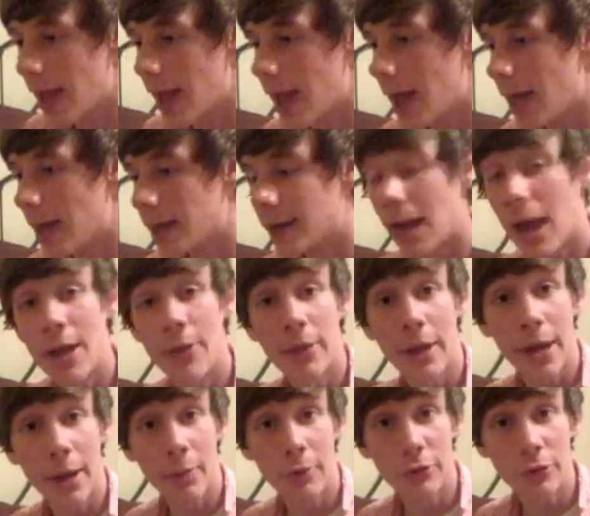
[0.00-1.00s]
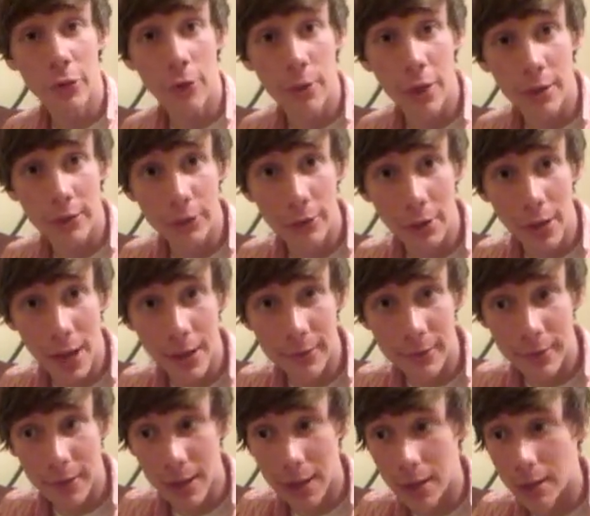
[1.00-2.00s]
and I thought I would show that to you
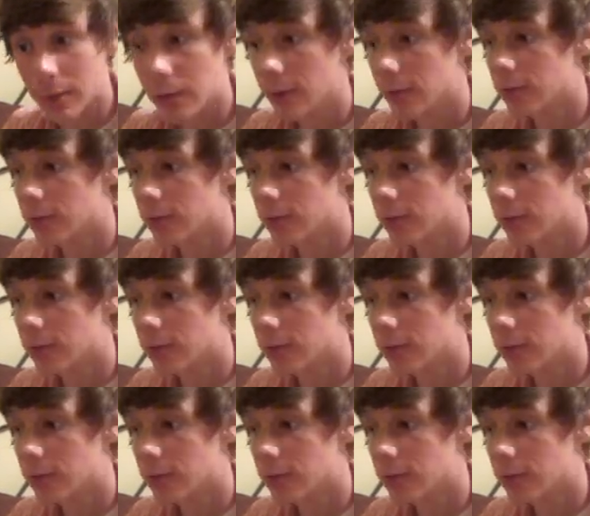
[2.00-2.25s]
guys today.